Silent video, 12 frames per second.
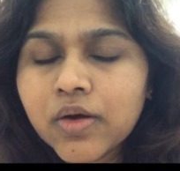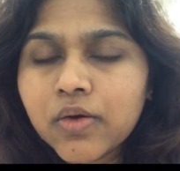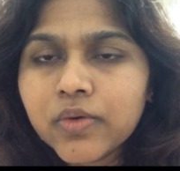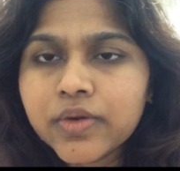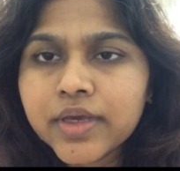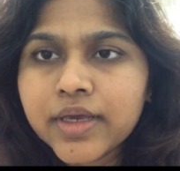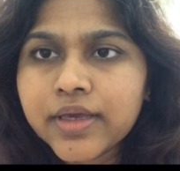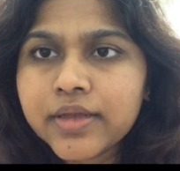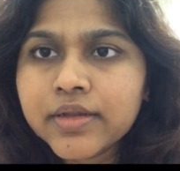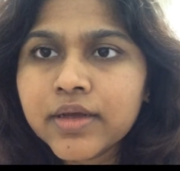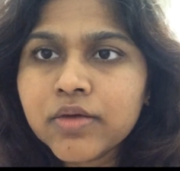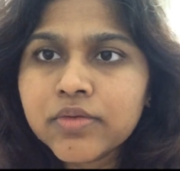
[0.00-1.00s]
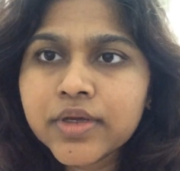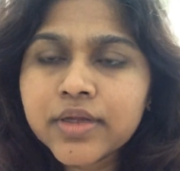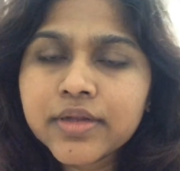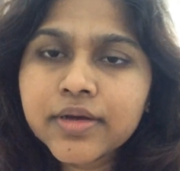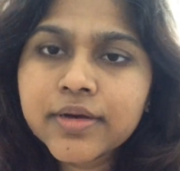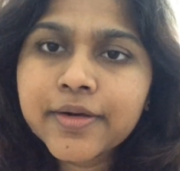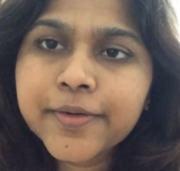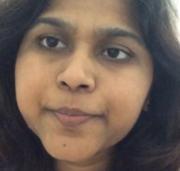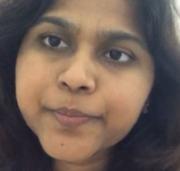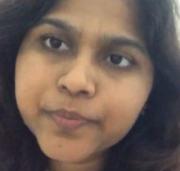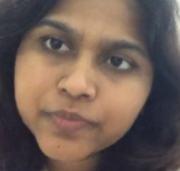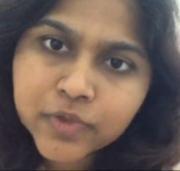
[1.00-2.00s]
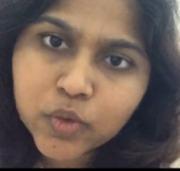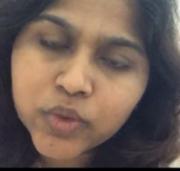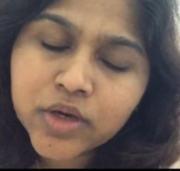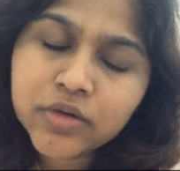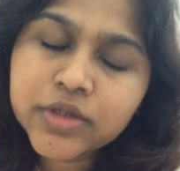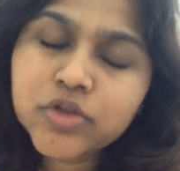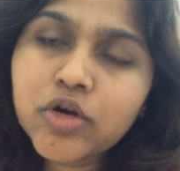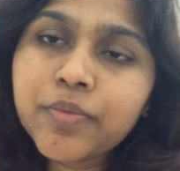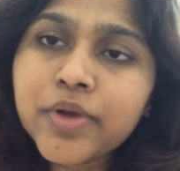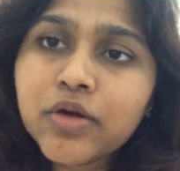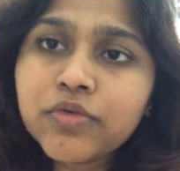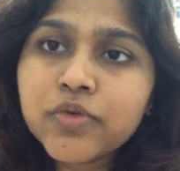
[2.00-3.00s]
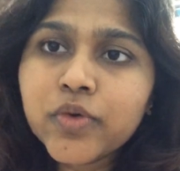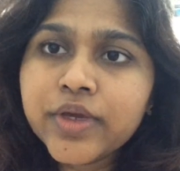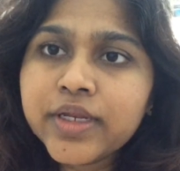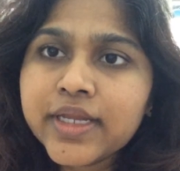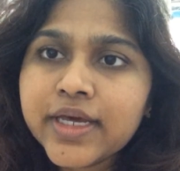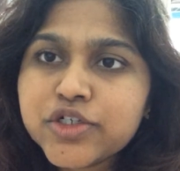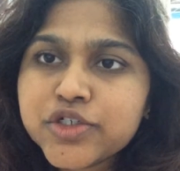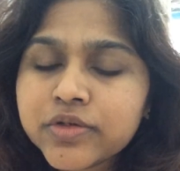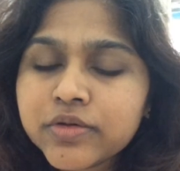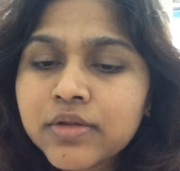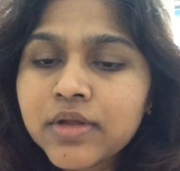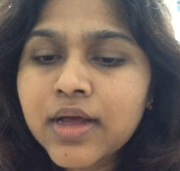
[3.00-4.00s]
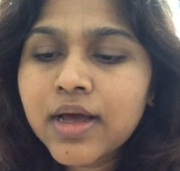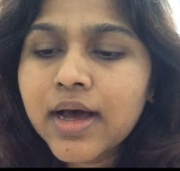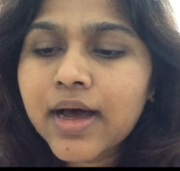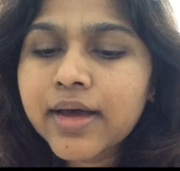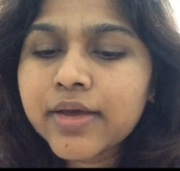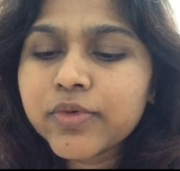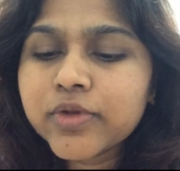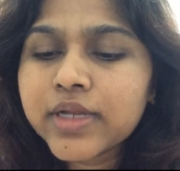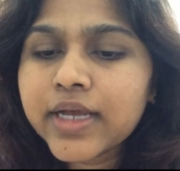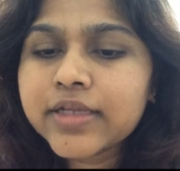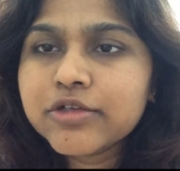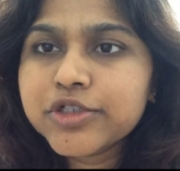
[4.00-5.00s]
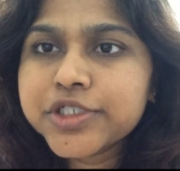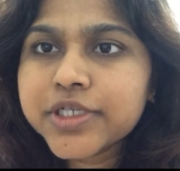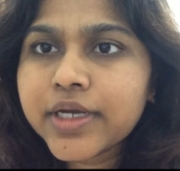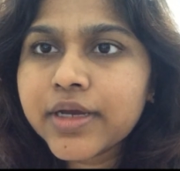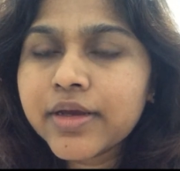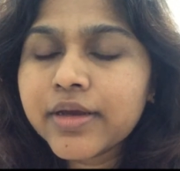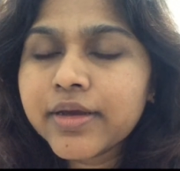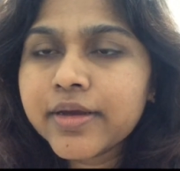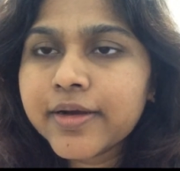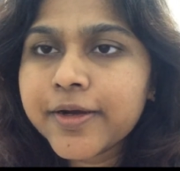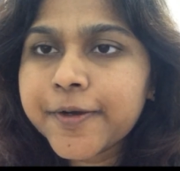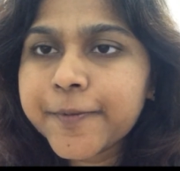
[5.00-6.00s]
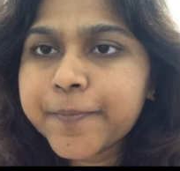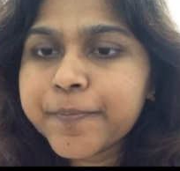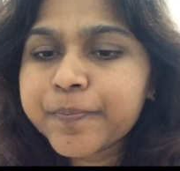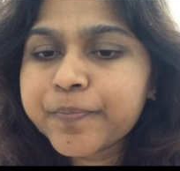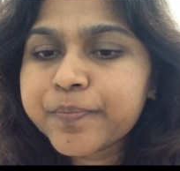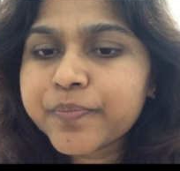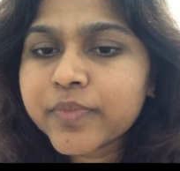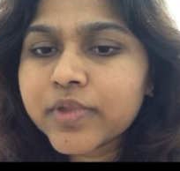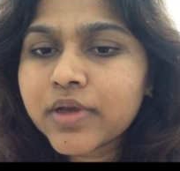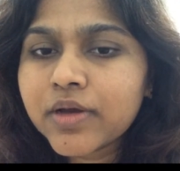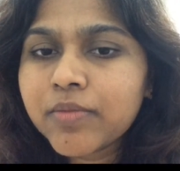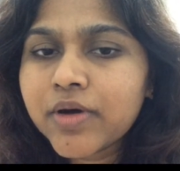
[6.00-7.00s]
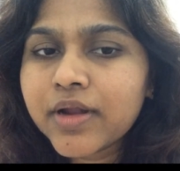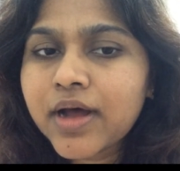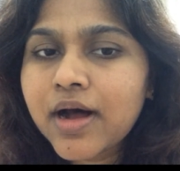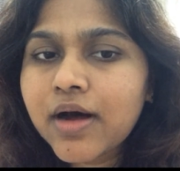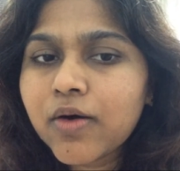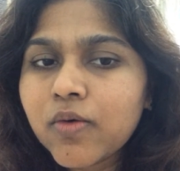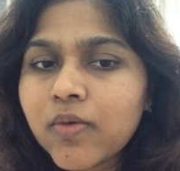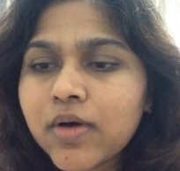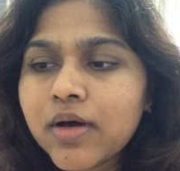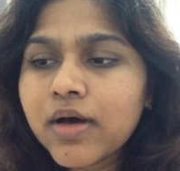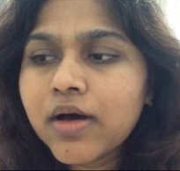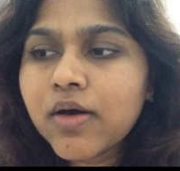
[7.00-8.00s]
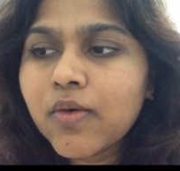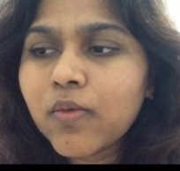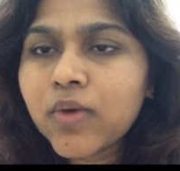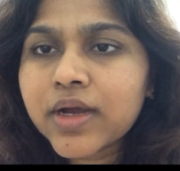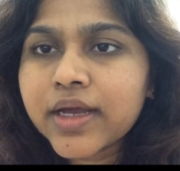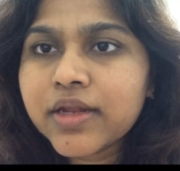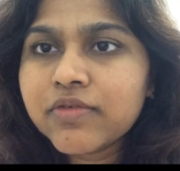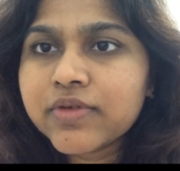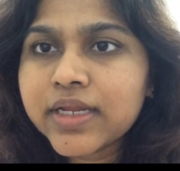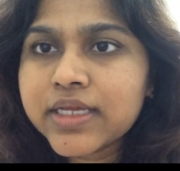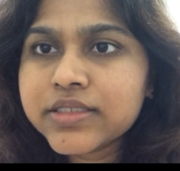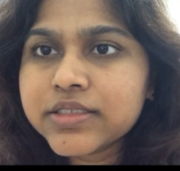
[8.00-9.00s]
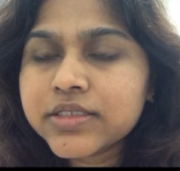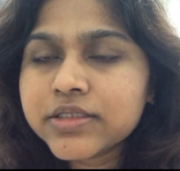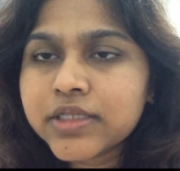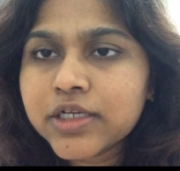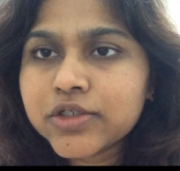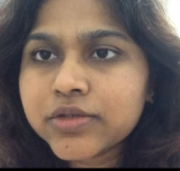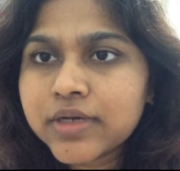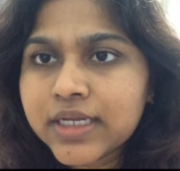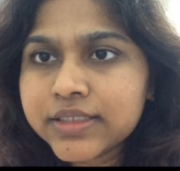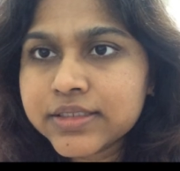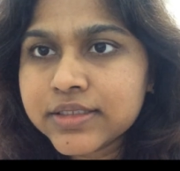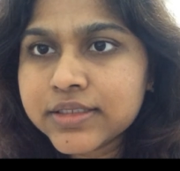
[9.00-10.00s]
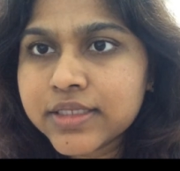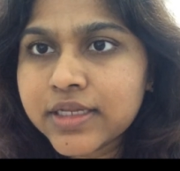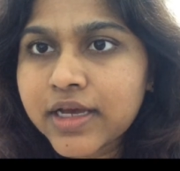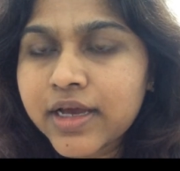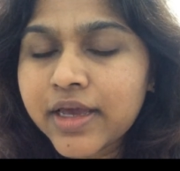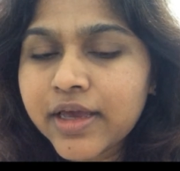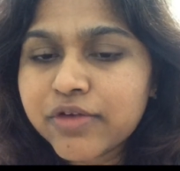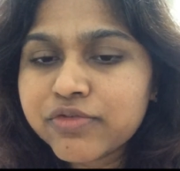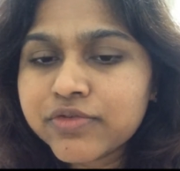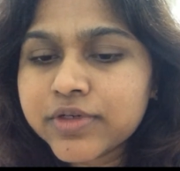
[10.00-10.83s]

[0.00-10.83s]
Okay, now that we are on the topic of going natural, I would like to share about what kind of cleanses, natural cleanses that I have